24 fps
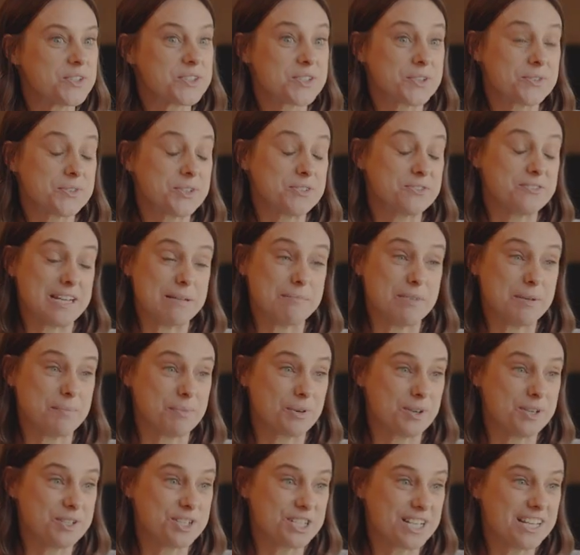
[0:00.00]
It's a real family
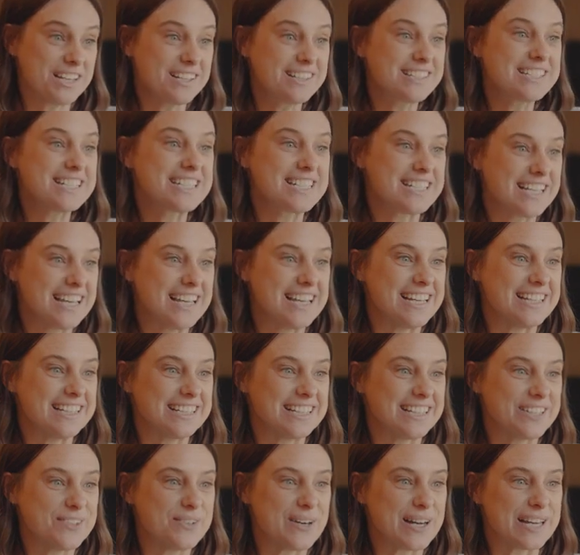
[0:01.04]
project
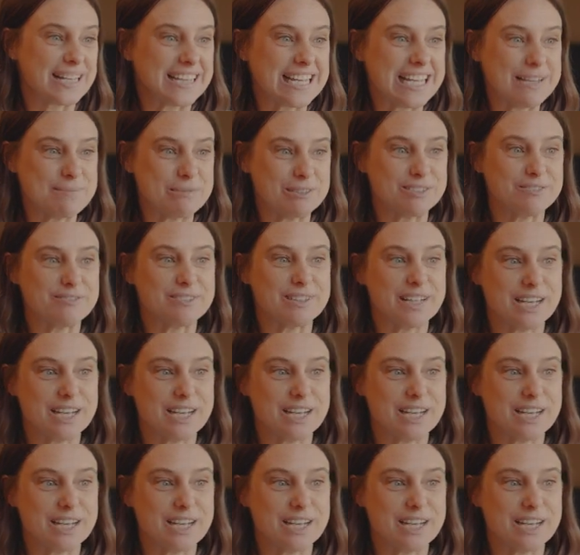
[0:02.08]
and quite a labour of